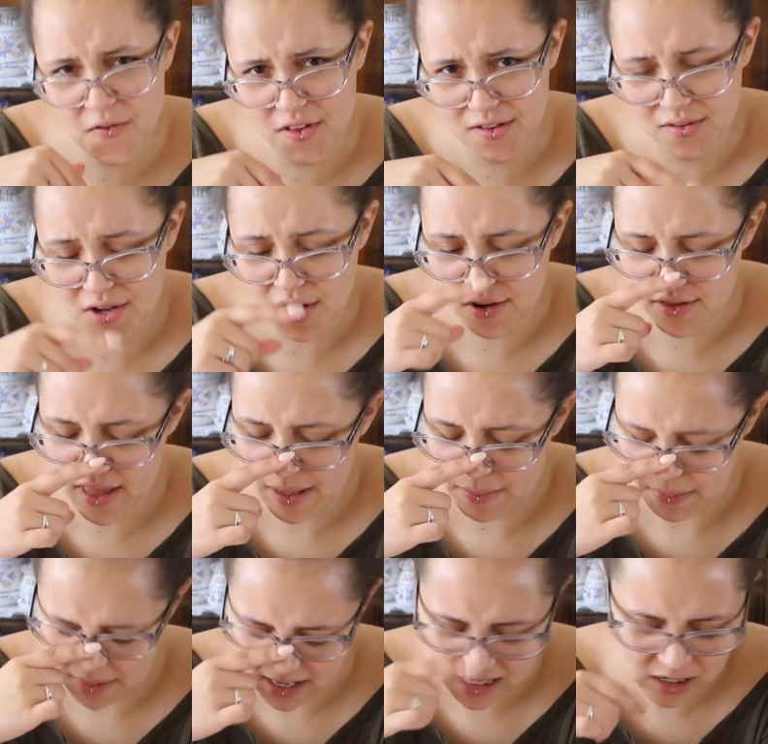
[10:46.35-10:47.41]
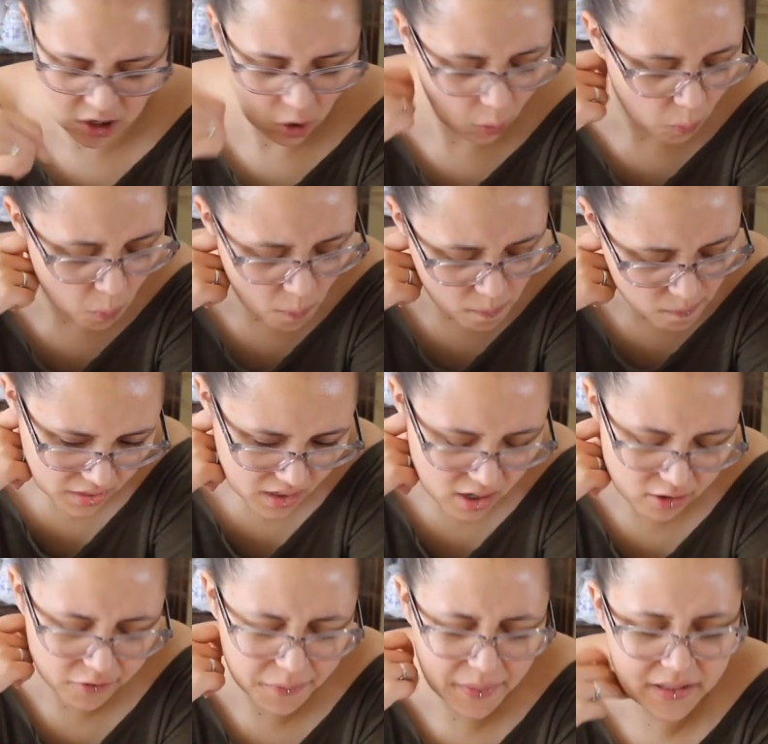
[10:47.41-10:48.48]
if I'd call that mango.
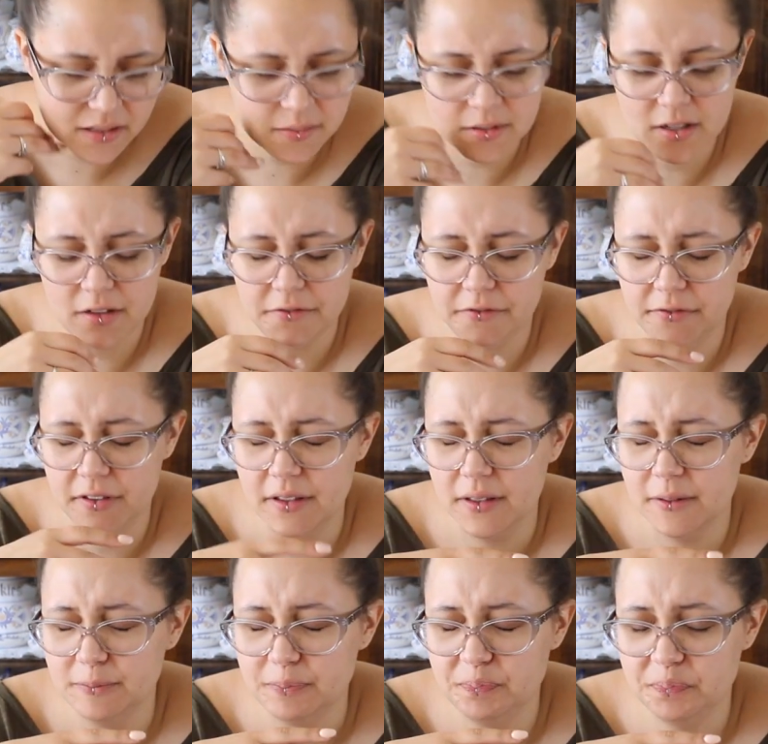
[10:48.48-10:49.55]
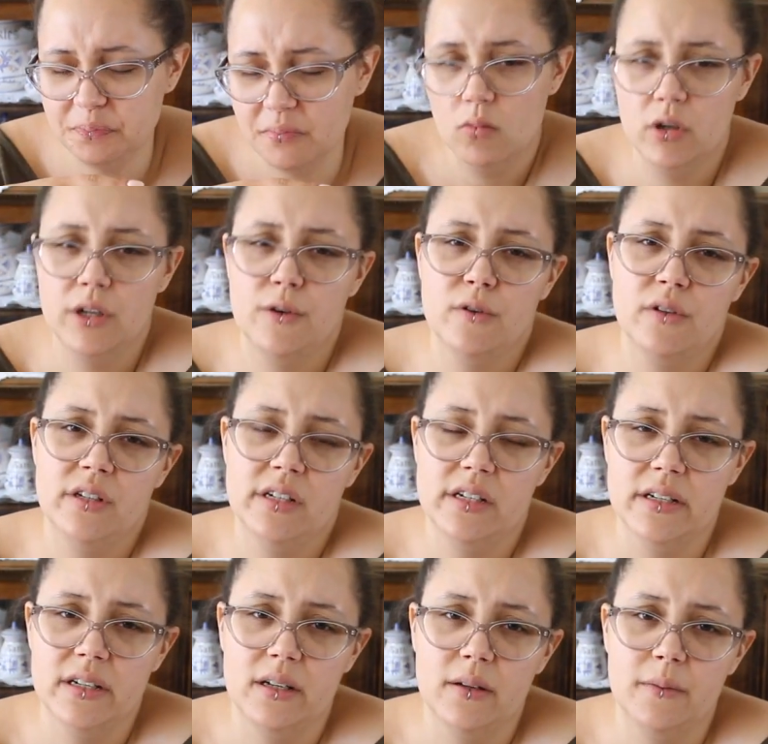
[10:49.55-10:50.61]
It reminds me of when I go
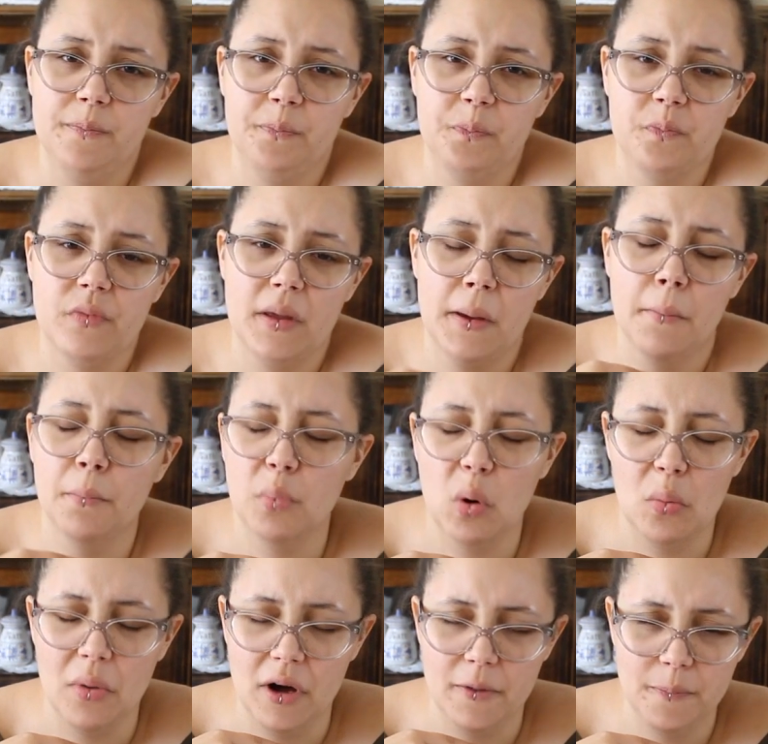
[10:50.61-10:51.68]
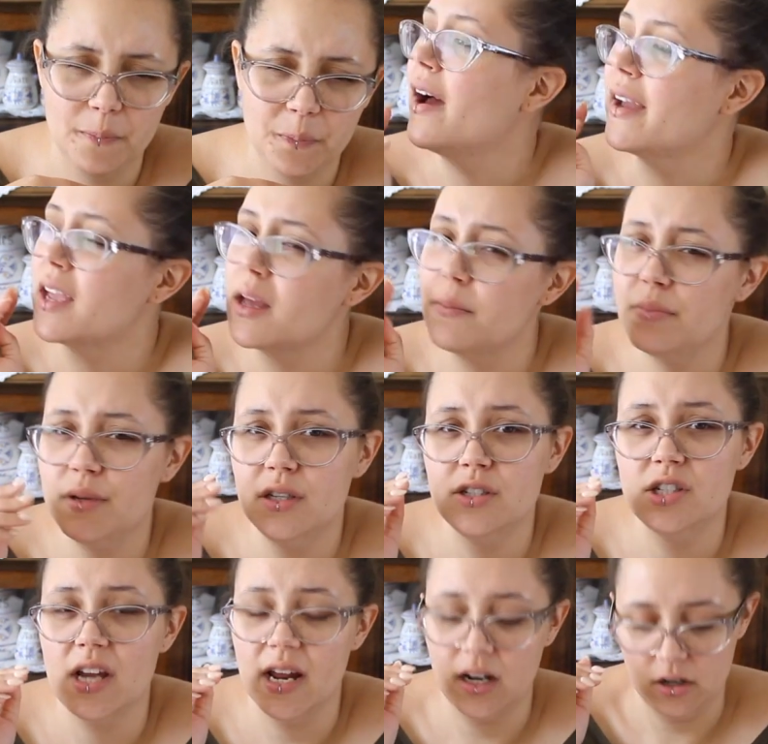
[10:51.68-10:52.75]
to get boba, I get a
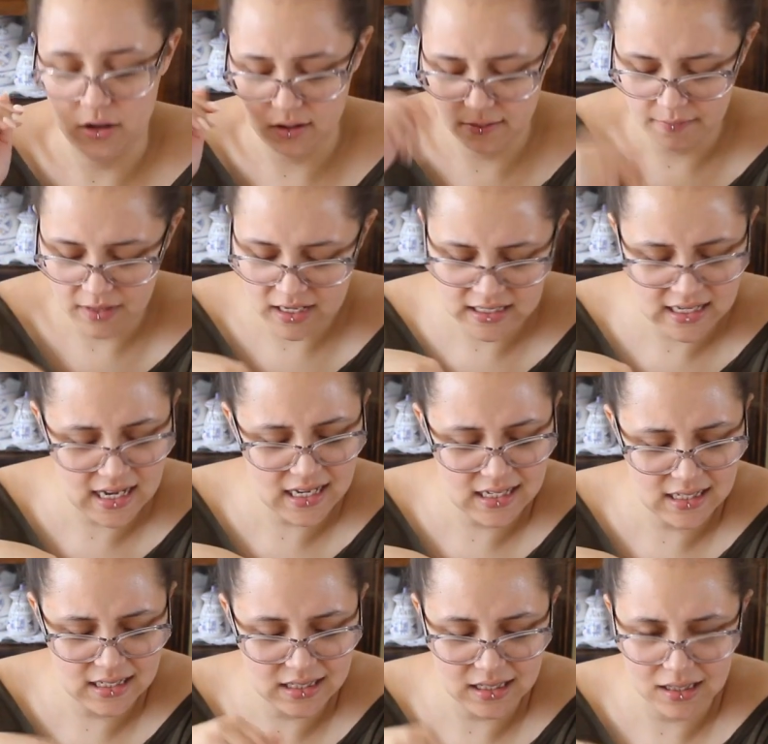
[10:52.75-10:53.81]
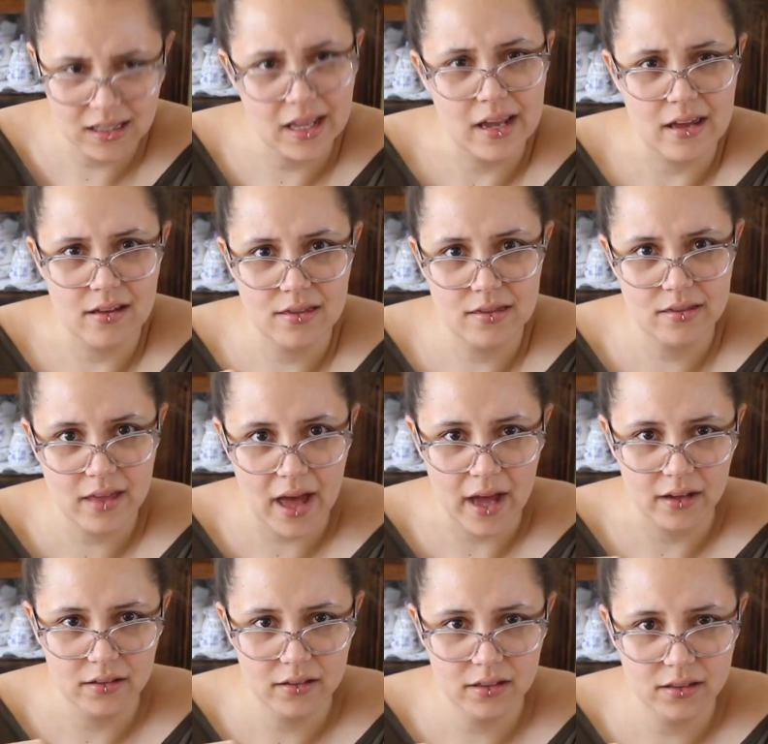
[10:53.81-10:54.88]
peach nectar. It tastes like
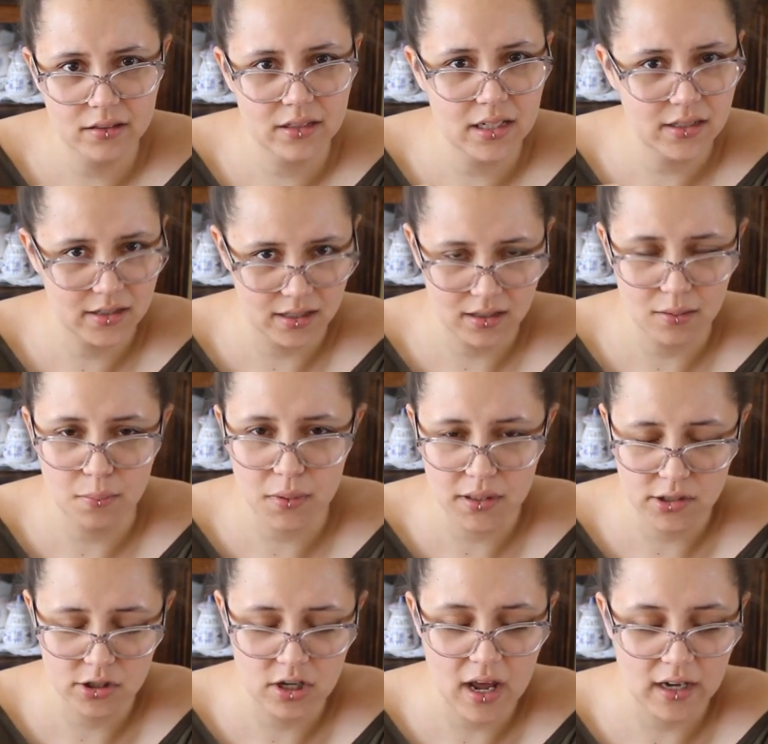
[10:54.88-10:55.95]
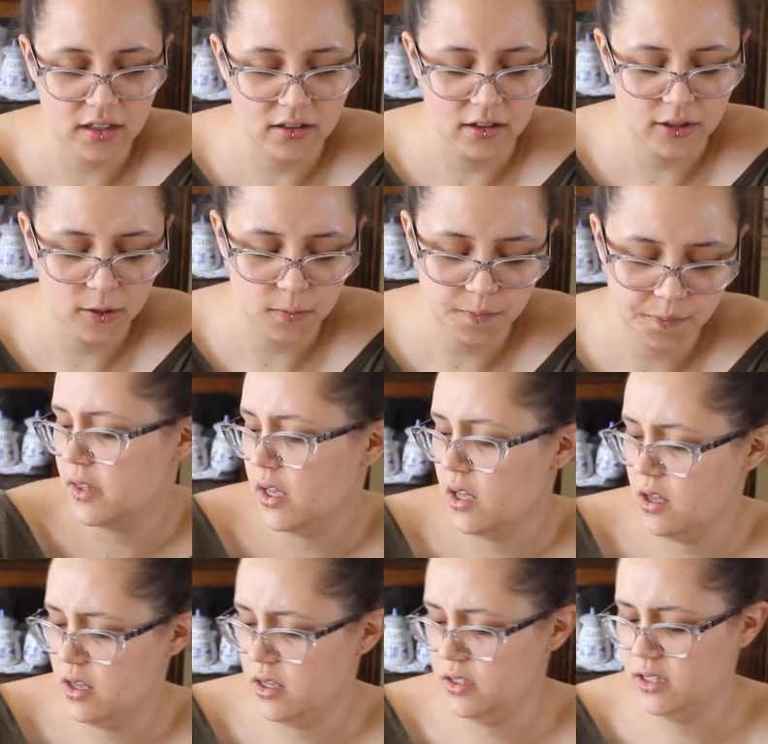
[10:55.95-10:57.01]
that. It tastes like the peach nectar.
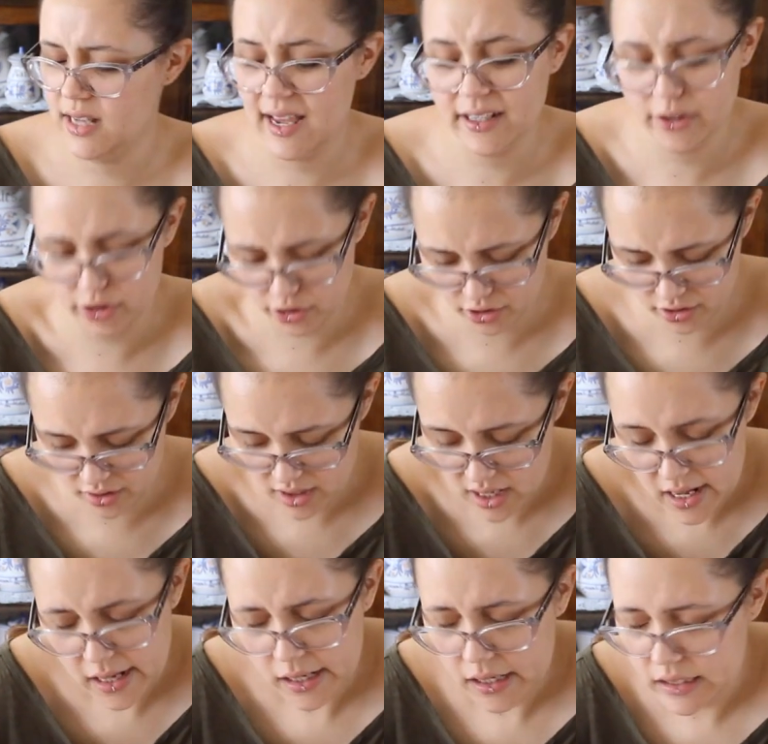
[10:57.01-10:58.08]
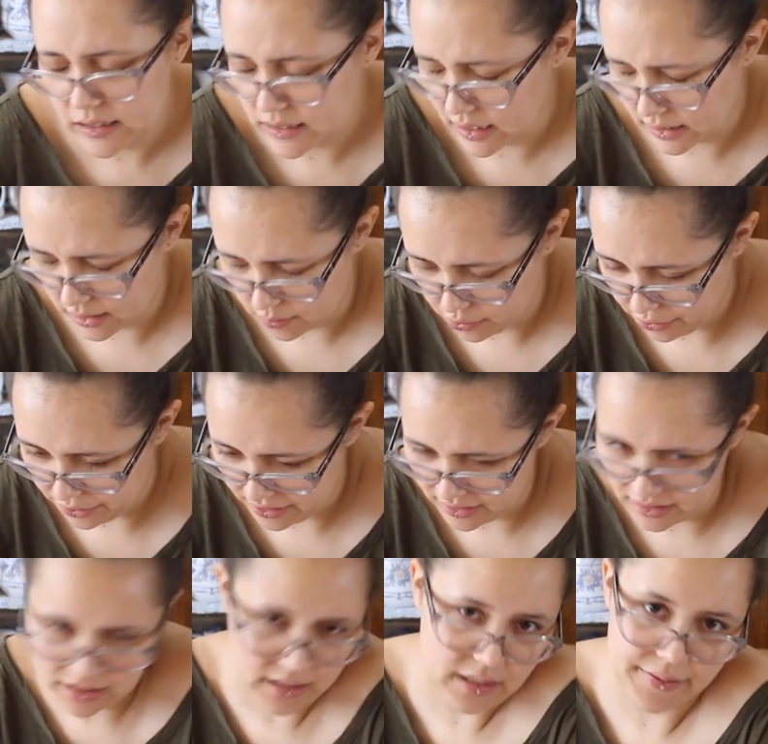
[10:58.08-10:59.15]
The texture is not like
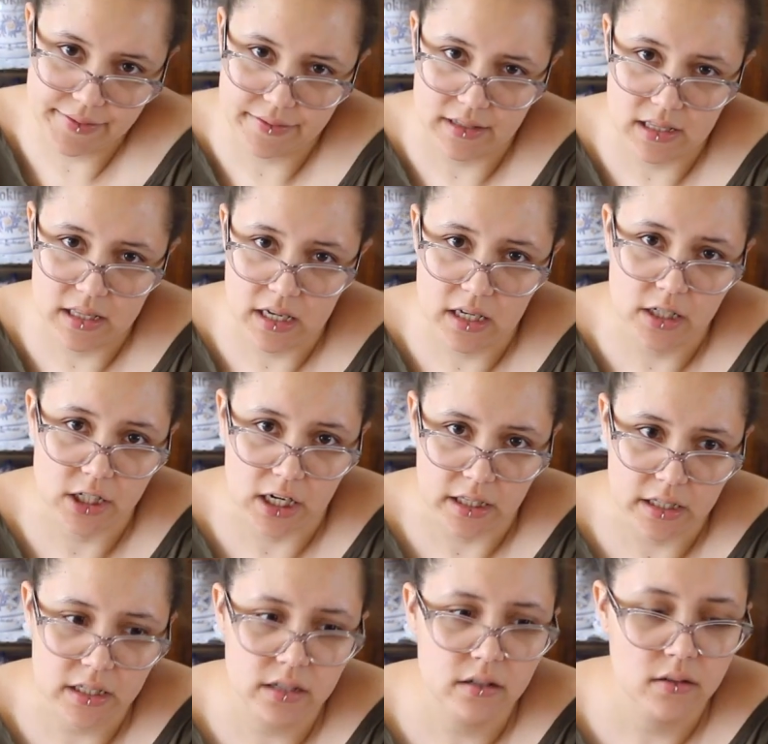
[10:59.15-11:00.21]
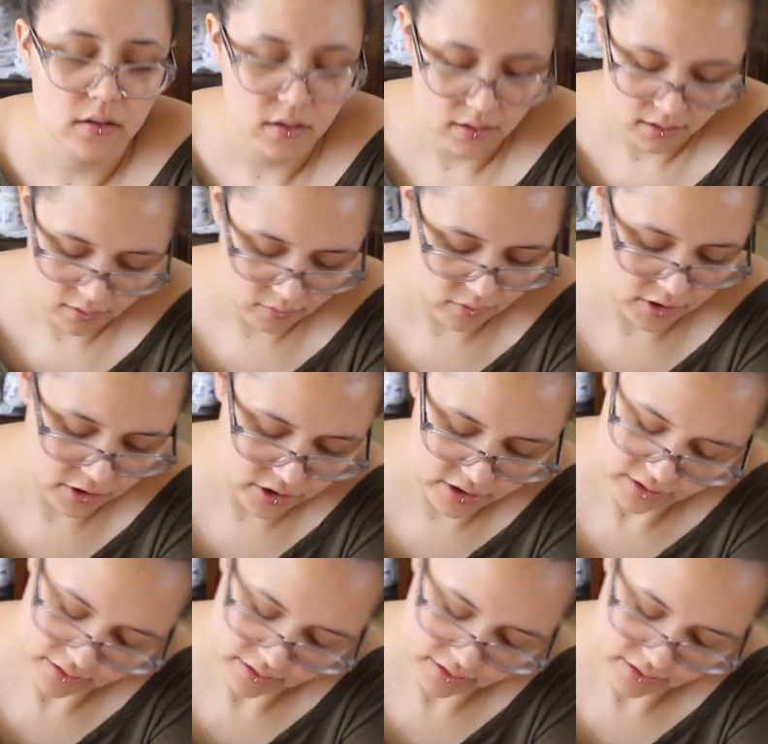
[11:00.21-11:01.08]
pudding, it's definitely like a jelly, which